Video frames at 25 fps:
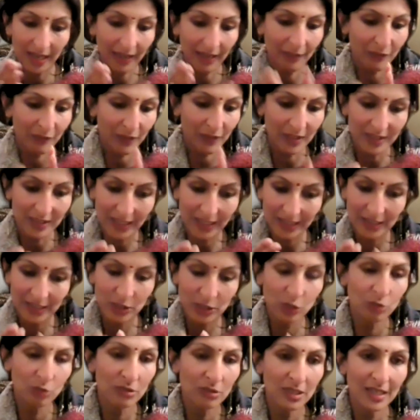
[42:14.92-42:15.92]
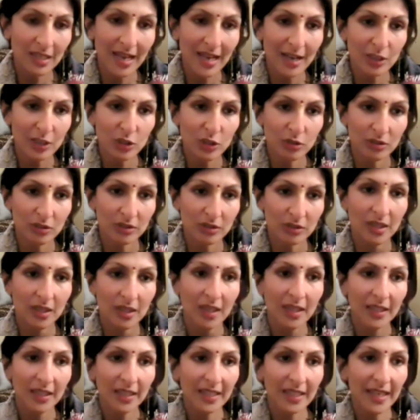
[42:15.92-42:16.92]
feels like this unilateral
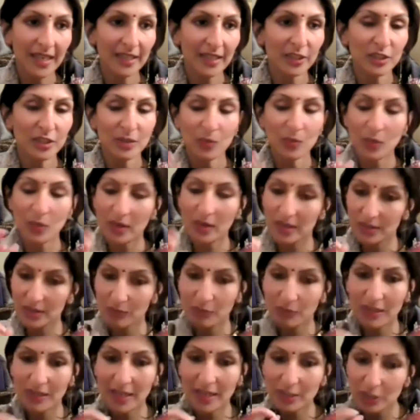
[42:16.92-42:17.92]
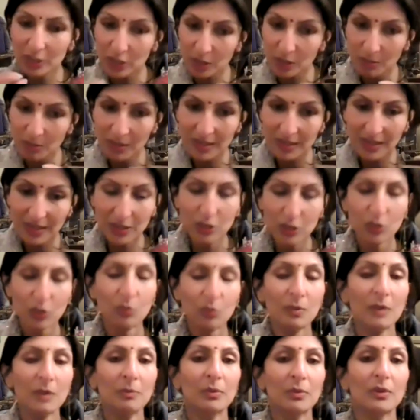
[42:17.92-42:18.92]
connection, whereas relationship means there's two
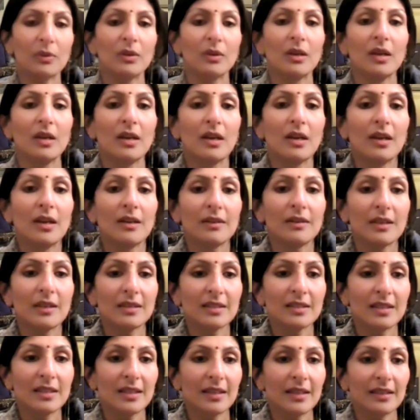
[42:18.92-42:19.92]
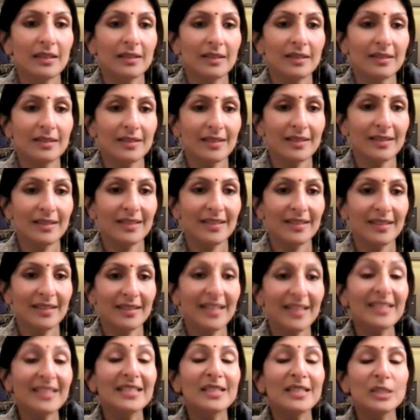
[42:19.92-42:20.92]
people. There's a
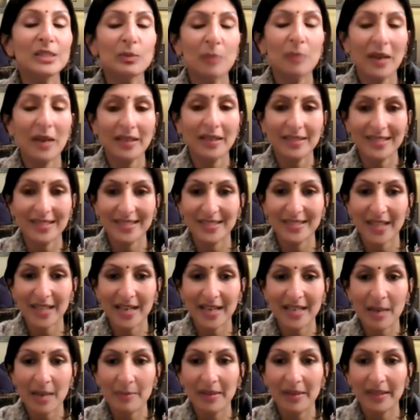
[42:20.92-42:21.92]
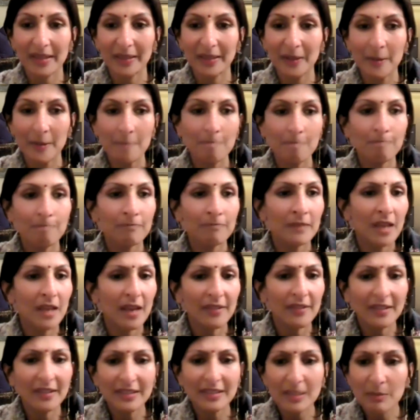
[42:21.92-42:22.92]
interdependent dynamic. I
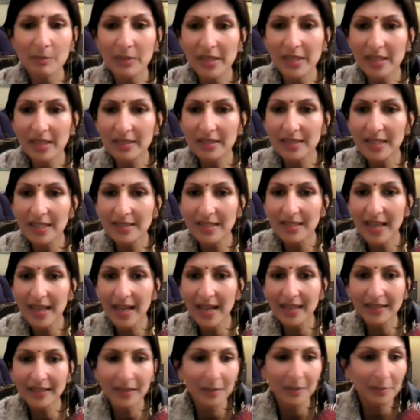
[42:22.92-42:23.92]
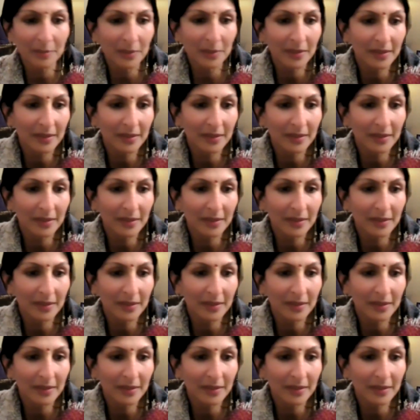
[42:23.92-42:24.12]
think somebody else has their hand up.